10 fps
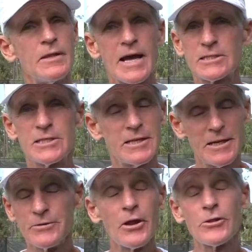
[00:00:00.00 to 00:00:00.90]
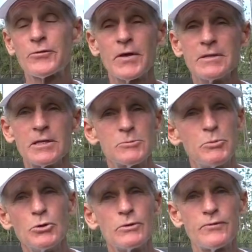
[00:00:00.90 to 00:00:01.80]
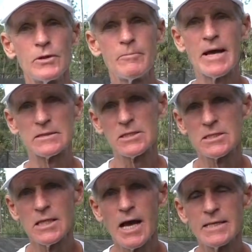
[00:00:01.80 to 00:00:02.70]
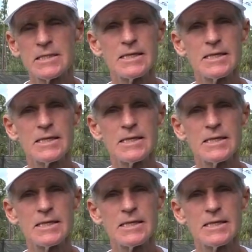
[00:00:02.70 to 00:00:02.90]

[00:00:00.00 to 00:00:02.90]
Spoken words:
That's it. Another thing that's beautiful about the slice,